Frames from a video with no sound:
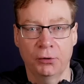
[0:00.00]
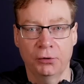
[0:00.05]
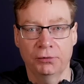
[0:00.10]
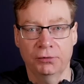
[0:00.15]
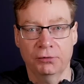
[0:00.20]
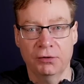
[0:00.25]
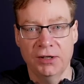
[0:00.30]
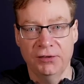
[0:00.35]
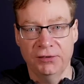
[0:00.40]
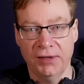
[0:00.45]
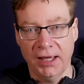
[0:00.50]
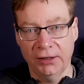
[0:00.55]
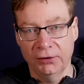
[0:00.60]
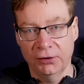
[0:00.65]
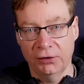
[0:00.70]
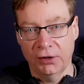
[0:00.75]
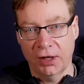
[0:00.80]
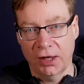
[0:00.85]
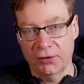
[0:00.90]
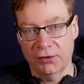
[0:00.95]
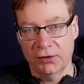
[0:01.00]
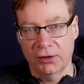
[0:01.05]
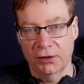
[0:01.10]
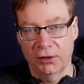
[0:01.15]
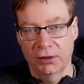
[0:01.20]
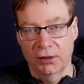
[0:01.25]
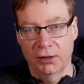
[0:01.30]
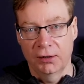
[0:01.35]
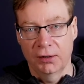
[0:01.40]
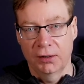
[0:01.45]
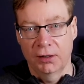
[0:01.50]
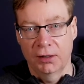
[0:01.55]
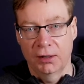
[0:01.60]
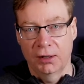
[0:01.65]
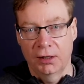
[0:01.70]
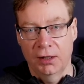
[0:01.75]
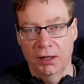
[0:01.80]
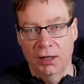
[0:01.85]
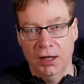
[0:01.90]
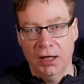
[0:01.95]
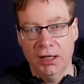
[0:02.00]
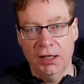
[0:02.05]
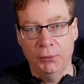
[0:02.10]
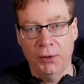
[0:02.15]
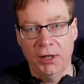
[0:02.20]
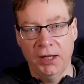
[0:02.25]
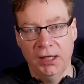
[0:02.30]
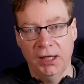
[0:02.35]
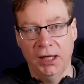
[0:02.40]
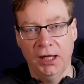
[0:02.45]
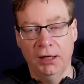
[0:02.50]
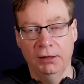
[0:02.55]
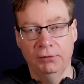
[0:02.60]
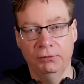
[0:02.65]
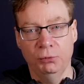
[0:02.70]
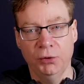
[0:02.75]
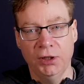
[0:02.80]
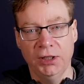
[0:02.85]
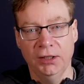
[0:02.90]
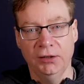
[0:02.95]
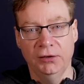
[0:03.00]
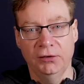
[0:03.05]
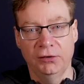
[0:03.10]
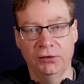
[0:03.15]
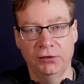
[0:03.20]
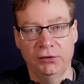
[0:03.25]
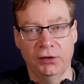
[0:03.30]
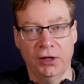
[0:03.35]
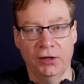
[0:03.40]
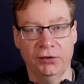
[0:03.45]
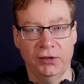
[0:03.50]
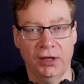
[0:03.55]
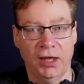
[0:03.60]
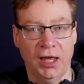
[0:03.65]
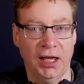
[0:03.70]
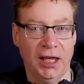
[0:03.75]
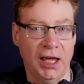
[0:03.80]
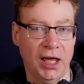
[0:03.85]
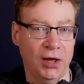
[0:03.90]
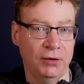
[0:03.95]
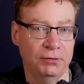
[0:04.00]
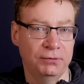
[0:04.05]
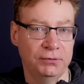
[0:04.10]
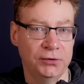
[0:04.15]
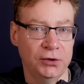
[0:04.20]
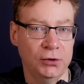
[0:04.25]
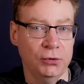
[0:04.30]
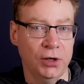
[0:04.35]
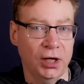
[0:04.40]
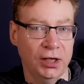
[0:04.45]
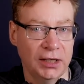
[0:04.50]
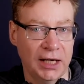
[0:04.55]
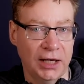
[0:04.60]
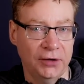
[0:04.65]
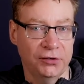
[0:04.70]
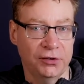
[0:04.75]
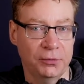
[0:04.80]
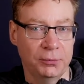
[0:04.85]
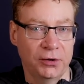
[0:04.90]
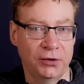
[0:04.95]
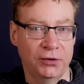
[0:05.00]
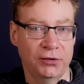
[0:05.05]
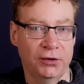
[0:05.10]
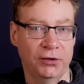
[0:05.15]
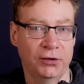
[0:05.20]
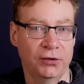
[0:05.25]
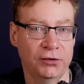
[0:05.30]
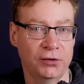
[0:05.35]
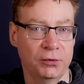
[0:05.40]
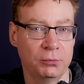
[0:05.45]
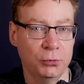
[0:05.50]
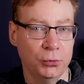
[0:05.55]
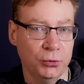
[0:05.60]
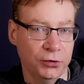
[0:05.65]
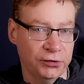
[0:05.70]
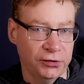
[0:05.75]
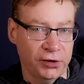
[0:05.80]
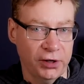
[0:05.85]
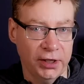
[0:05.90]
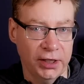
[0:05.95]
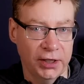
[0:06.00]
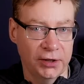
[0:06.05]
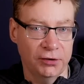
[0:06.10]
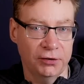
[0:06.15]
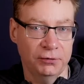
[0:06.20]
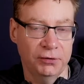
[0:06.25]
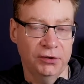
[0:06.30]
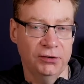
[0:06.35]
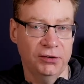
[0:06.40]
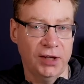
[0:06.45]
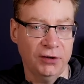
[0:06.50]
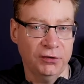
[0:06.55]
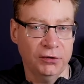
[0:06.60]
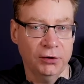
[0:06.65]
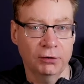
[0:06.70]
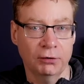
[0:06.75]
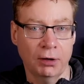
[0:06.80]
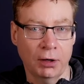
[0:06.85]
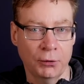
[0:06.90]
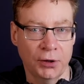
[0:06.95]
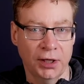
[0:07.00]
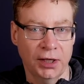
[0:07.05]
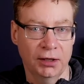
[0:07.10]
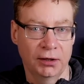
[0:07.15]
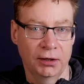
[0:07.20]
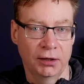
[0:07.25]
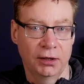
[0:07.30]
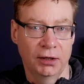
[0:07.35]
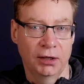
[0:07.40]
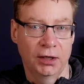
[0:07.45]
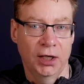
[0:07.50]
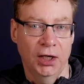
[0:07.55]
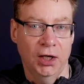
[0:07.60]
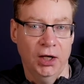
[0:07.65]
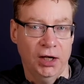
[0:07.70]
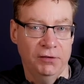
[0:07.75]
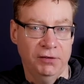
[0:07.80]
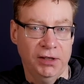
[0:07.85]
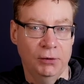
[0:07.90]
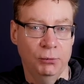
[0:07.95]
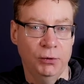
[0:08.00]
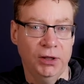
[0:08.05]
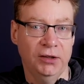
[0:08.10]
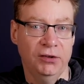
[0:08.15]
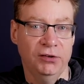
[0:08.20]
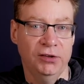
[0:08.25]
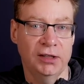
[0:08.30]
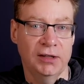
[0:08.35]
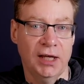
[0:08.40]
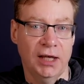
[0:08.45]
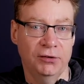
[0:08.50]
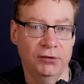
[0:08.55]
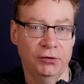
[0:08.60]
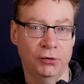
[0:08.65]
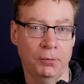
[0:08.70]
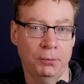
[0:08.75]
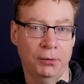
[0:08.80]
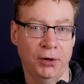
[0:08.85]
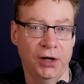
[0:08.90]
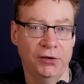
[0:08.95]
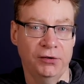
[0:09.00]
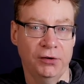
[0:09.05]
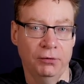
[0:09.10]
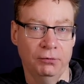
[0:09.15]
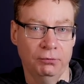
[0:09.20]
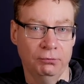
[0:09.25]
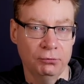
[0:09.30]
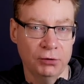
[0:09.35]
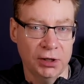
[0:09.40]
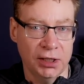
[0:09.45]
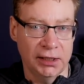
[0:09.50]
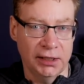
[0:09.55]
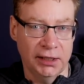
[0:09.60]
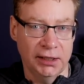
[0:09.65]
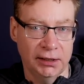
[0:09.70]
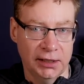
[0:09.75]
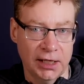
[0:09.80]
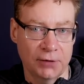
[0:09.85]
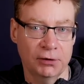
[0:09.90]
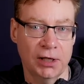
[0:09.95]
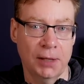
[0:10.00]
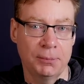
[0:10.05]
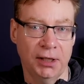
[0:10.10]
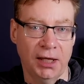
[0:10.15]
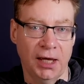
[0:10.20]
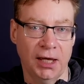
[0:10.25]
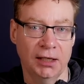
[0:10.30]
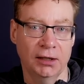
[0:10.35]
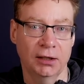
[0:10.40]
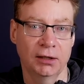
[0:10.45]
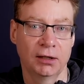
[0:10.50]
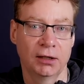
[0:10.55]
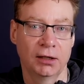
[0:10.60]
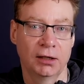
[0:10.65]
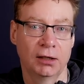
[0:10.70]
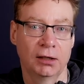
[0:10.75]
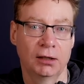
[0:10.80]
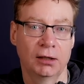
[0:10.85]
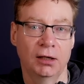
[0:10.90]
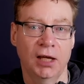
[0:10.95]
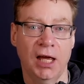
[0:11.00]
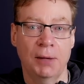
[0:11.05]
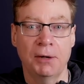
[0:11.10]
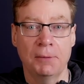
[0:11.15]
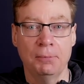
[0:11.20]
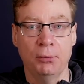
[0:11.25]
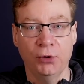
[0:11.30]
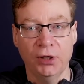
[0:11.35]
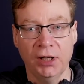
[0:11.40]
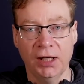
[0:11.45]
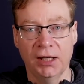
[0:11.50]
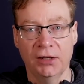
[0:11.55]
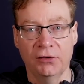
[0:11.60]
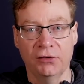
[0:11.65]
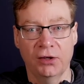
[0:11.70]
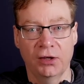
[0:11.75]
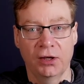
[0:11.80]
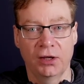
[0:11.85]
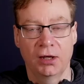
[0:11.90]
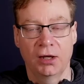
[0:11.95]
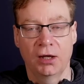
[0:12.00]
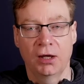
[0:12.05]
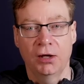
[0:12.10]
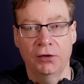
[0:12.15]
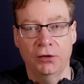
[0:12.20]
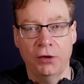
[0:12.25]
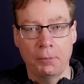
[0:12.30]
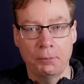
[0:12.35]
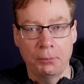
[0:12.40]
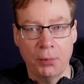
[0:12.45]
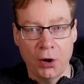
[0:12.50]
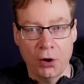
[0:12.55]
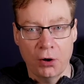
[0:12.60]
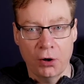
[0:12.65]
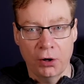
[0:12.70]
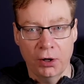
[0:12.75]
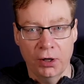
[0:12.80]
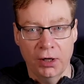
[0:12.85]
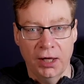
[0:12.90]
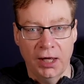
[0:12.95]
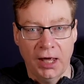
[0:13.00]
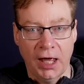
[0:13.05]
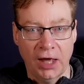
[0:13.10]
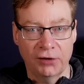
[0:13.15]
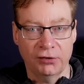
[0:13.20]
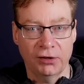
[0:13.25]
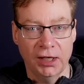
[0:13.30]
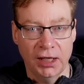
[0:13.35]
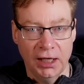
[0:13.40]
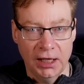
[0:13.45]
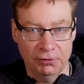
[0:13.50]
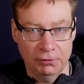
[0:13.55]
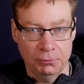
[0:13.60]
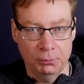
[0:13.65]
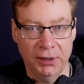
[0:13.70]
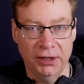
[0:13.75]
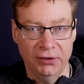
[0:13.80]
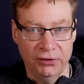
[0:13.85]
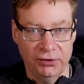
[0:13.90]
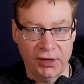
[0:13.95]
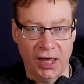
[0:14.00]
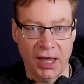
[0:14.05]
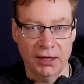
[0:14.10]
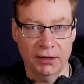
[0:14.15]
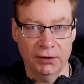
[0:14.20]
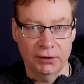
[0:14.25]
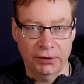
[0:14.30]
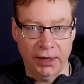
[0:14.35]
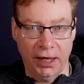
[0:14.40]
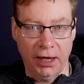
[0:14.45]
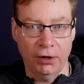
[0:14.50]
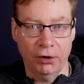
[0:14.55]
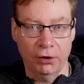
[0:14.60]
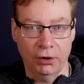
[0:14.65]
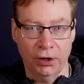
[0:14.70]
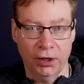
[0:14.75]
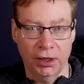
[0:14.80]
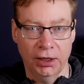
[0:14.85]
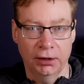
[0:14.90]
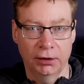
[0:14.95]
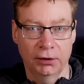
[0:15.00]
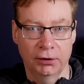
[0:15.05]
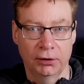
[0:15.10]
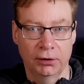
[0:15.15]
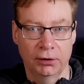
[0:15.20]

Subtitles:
Model 3 standard does. Anyway, if we could just get a few announcements and some more signs for Tesla growing, I think we could see that stock price really level up again. And my point is, the bar hasn't even been set that high.